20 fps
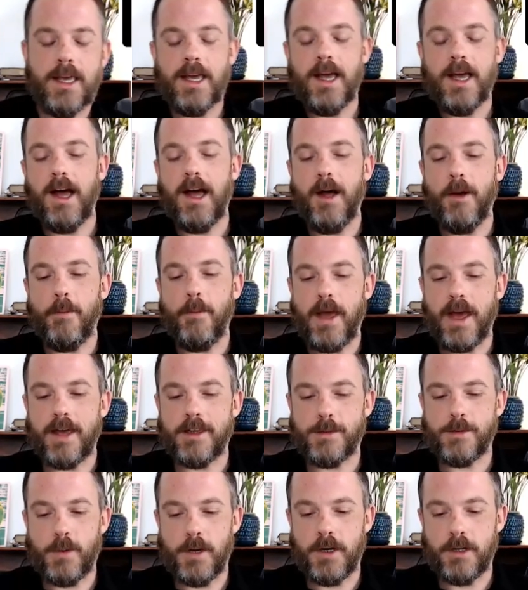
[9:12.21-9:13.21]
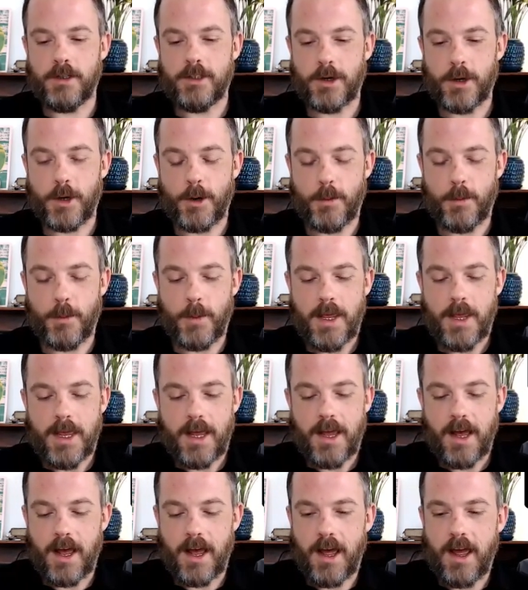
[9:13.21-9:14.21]
has been a term
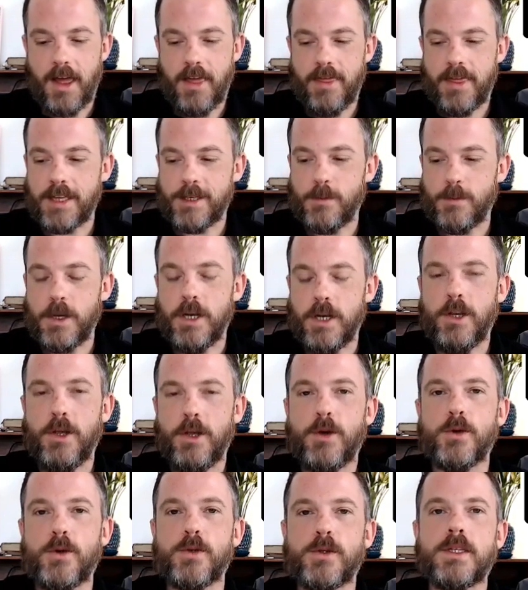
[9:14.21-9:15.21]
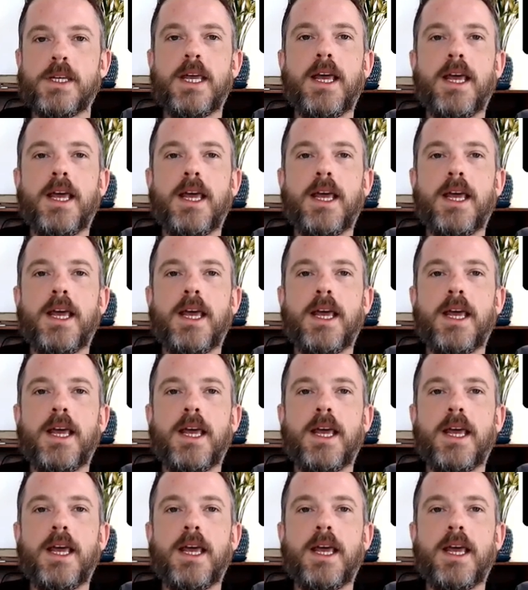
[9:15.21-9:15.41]
that's been used.